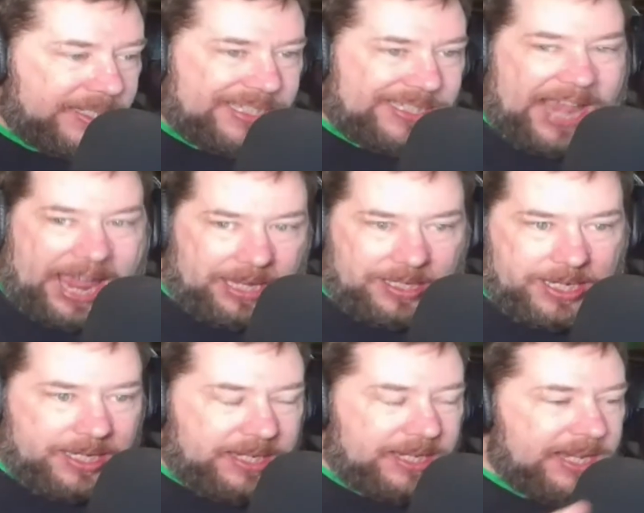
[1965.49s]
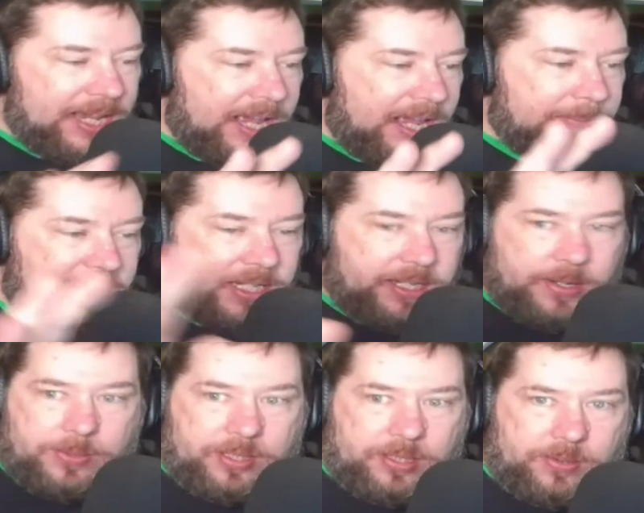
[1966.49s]
Scotland. I might go
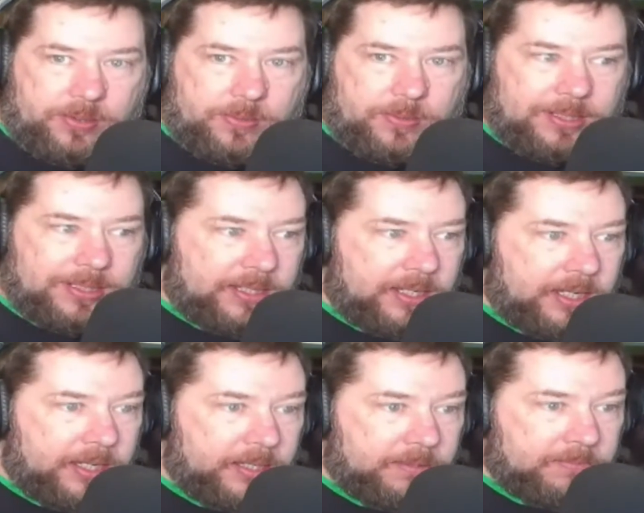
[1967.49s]
to uh,